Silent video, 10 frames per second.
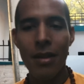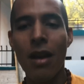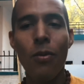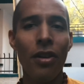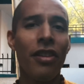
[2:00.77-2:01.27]

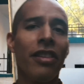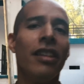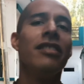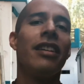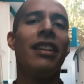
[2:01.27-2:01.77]
And one of the
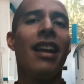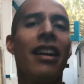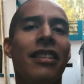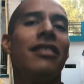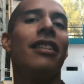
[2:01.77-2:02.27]
things that I
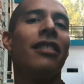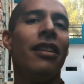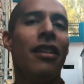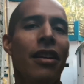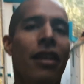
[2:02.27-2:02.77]
like is that
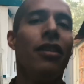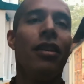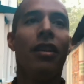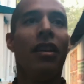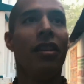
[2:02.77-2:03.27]

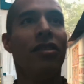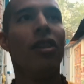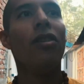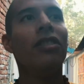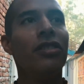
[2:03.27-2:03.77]
he's
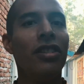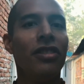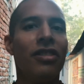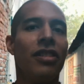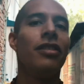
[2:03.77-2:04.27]
the only
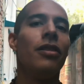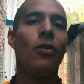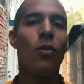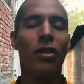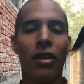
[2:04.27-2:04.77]
teacher,
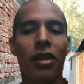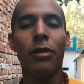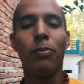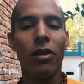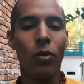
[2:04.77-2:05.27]
I
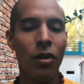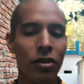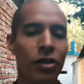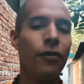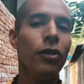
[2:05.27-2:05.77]
think probably one
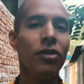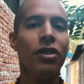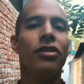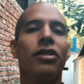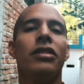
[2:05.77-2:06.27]
of the few
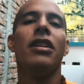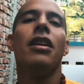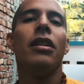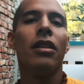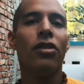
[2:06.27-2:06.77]
teachers
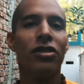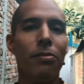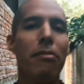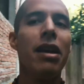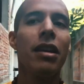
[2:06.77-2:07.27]
that
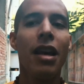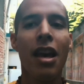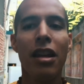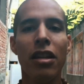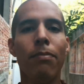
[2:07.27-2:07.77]
doesn't make
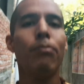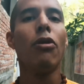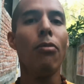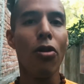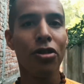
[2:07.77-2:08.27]
any
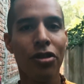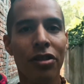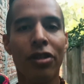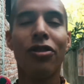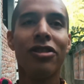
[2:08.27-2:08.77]

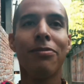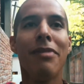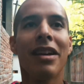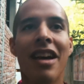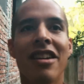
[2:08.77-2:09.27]
promotion, doesn't
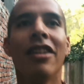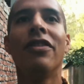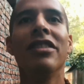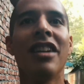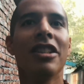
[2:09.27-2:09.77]
make any
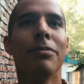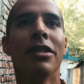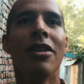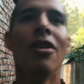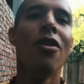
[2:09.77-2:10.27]

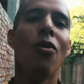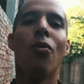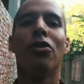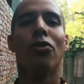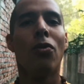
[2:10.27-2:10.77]
advertisement.
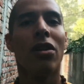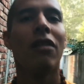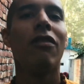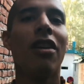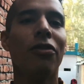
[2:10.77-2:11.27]
When you walk
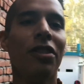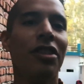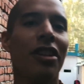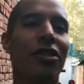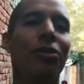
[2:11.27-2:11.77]
around
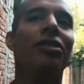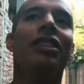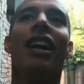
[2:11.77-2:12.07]
Rishikesh, you see